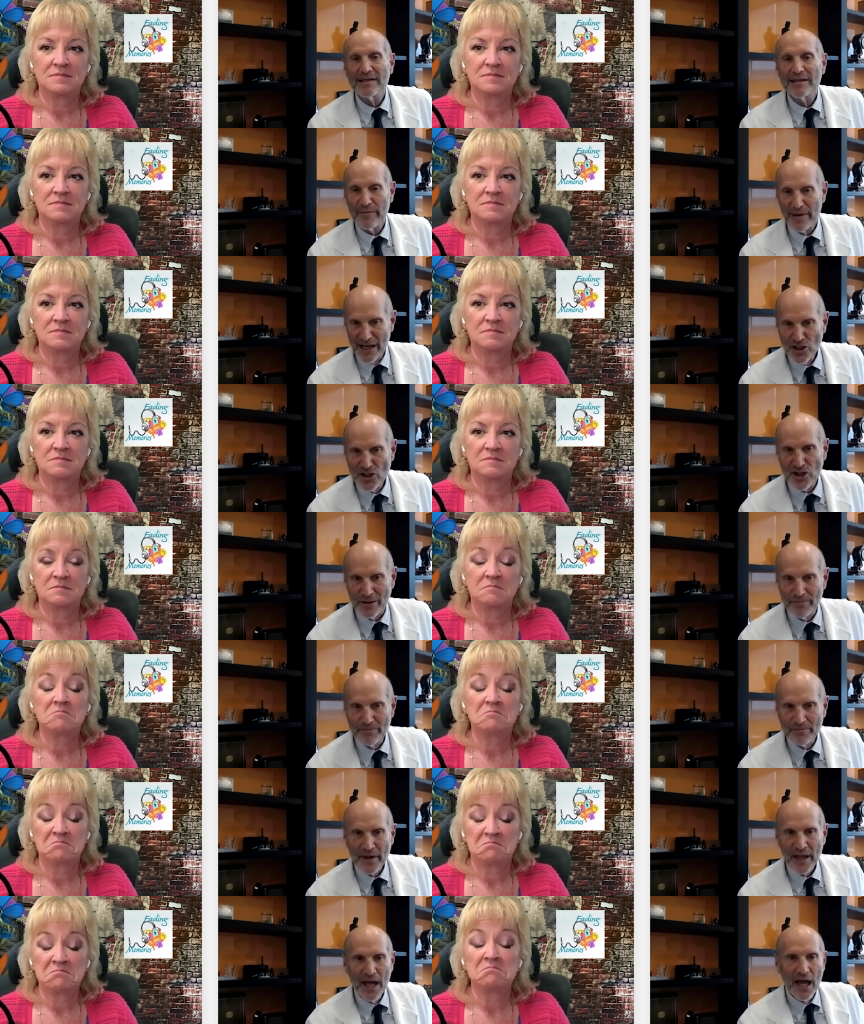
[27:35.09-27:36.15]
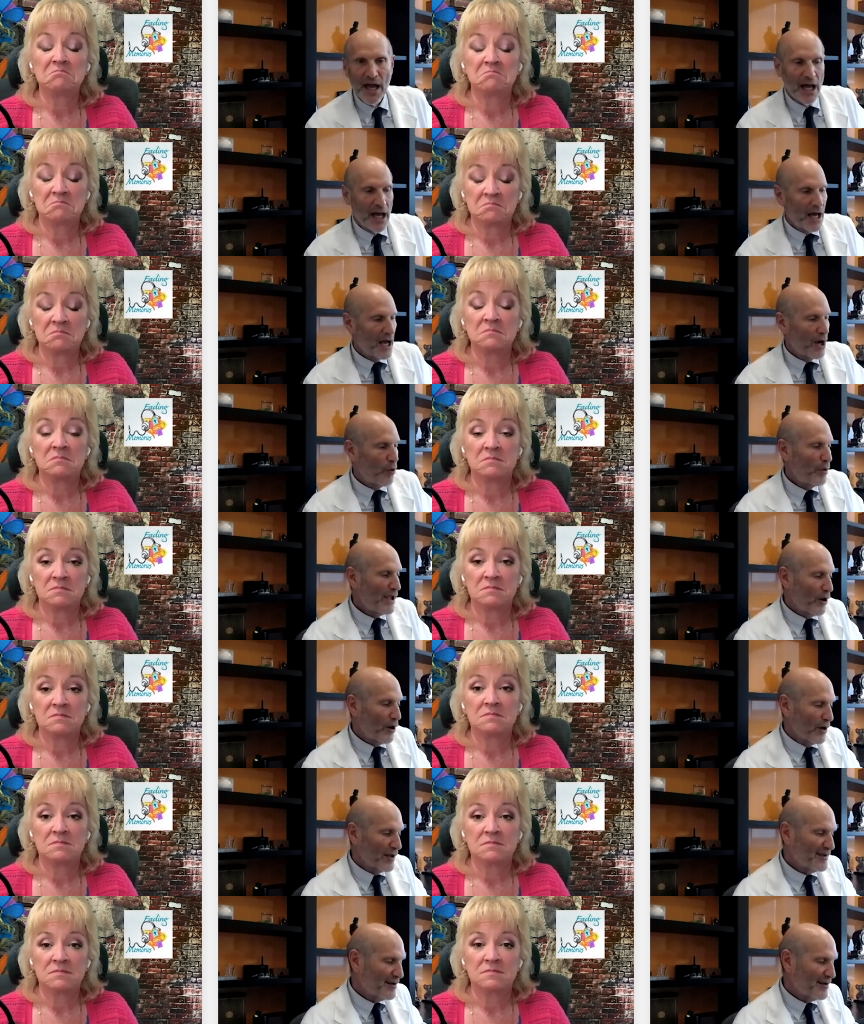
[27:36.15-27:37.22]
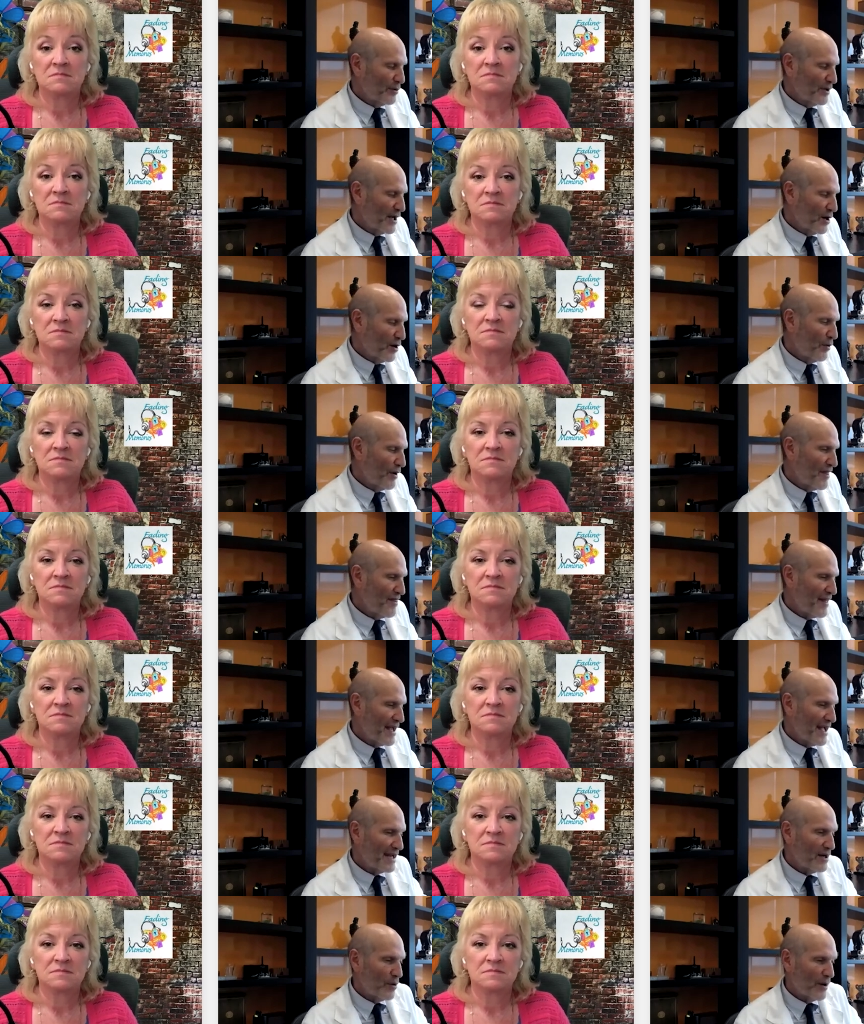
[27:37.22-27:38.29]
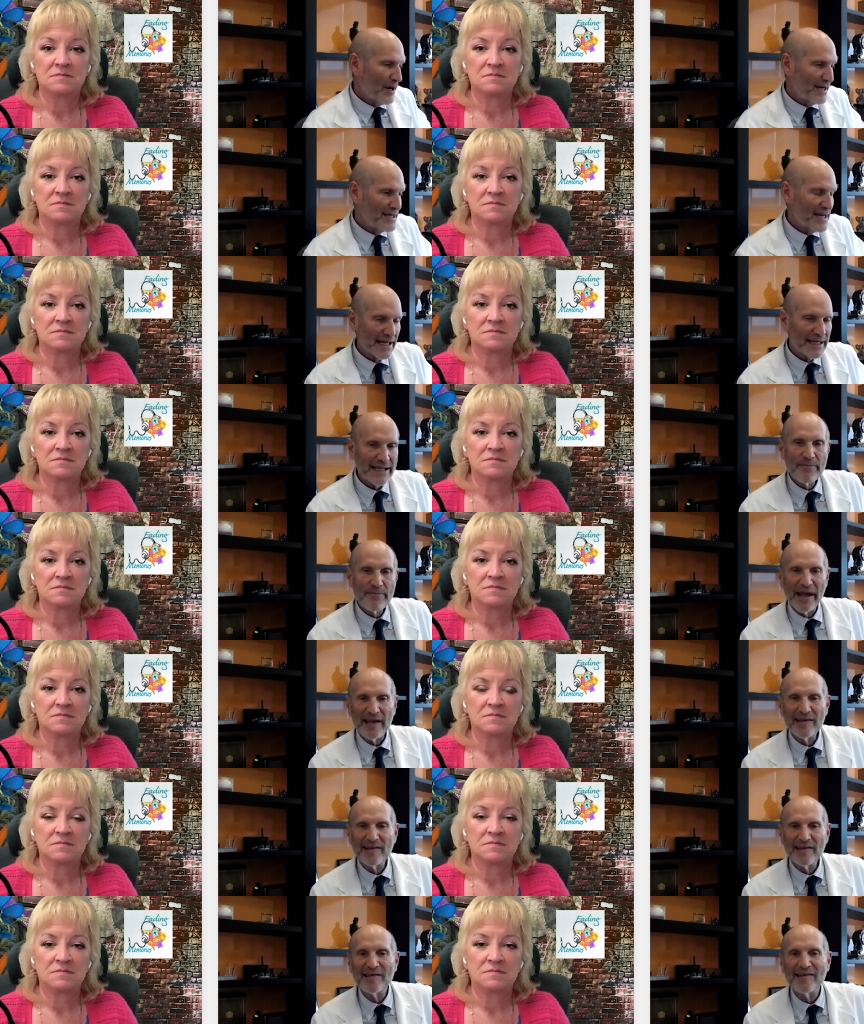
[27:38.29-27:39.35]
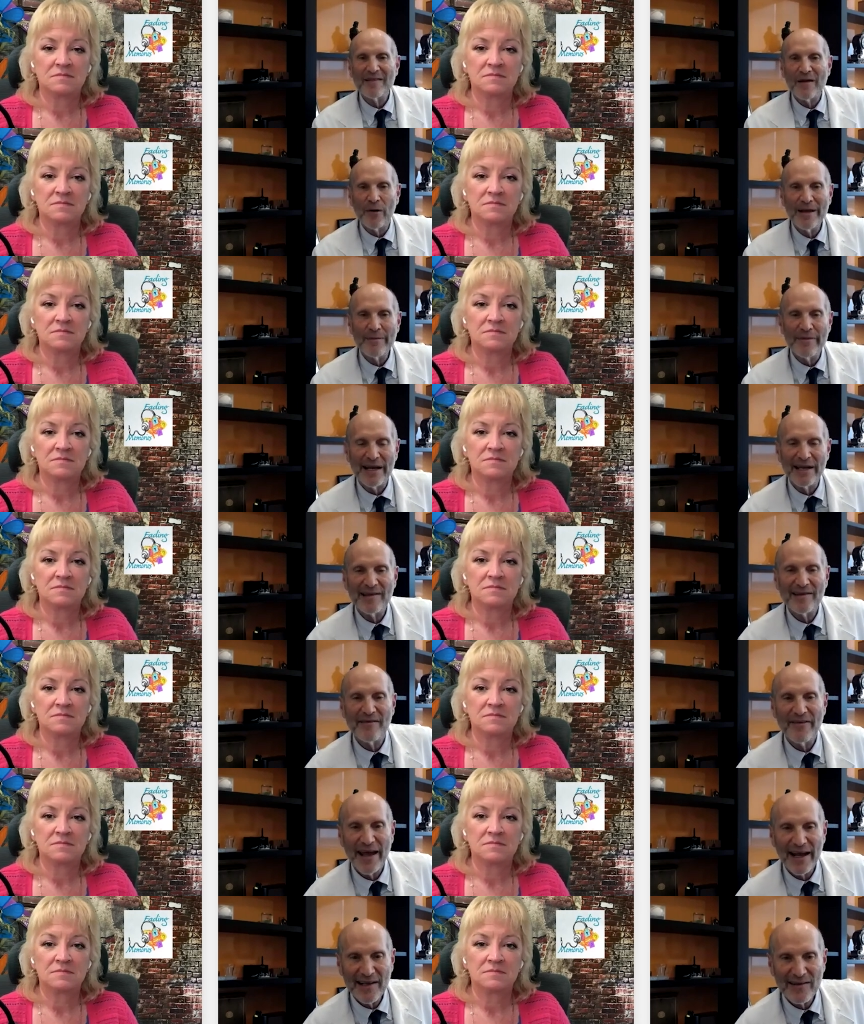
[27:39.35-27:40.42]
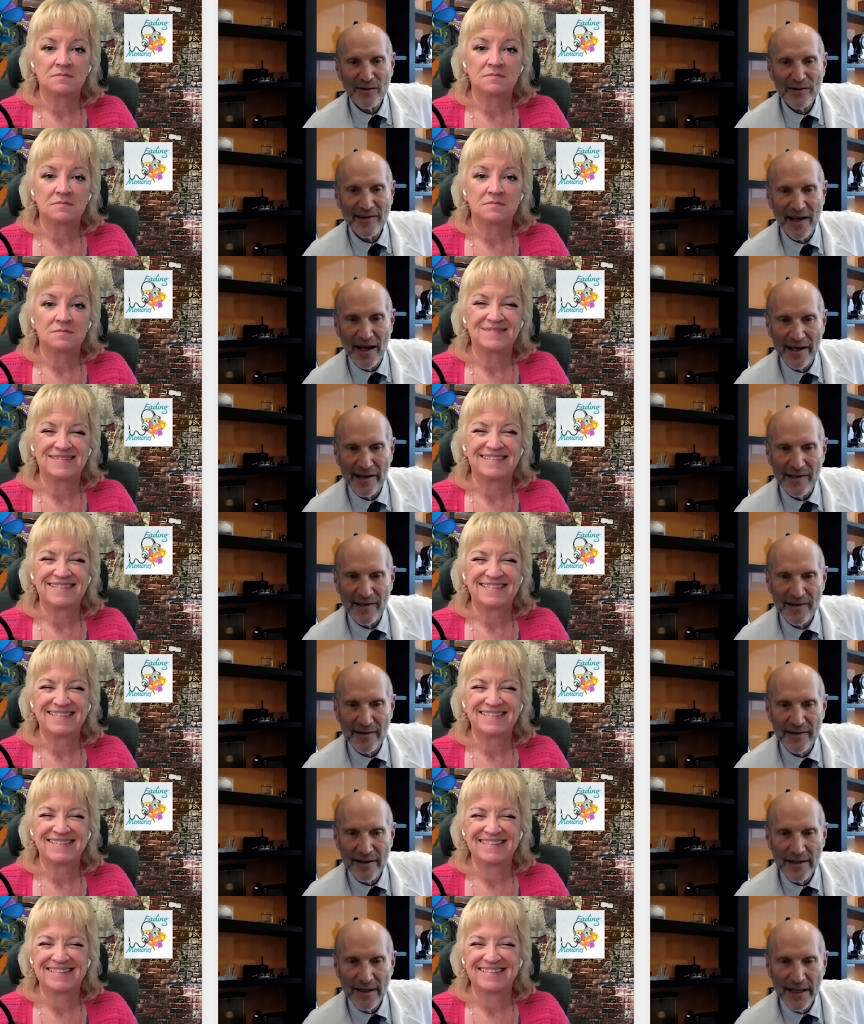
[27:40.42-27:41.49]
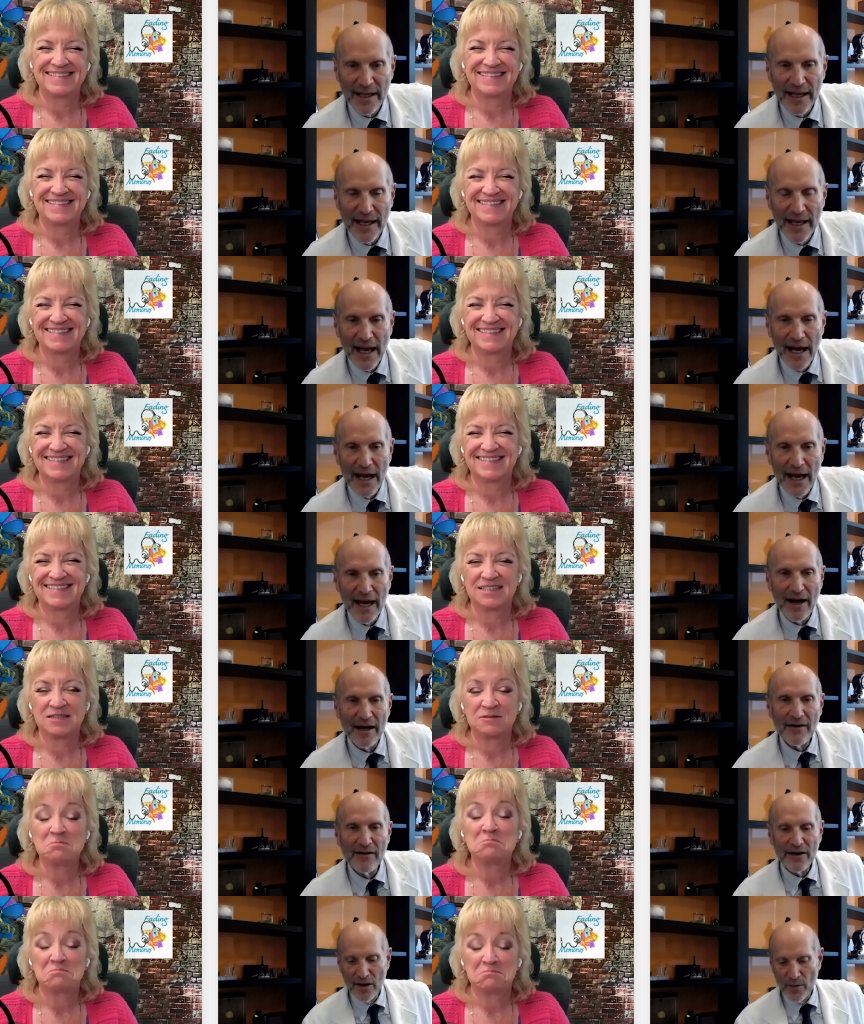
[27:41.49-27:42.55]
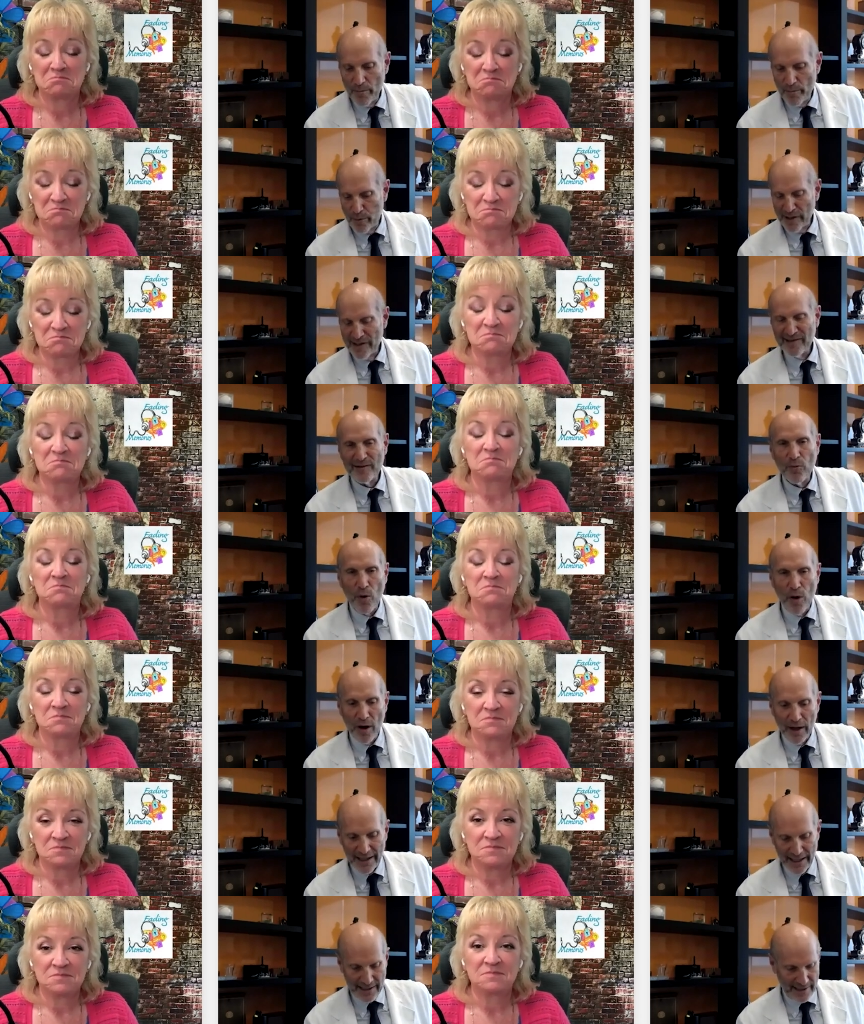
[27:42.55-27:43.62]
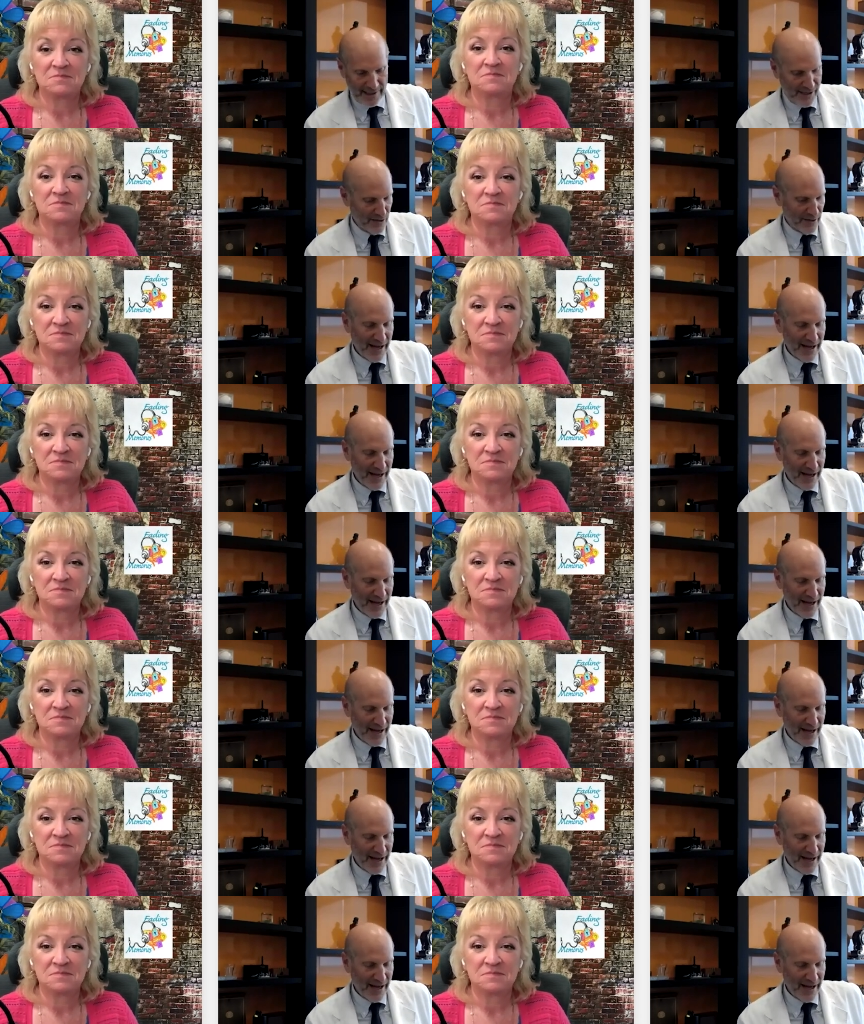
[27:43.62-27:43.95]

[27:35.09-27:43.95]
Speaker 1: dementia. Uh, we also know that on a daily basis, 30 minutes of exercise uh, brisk walking. You don't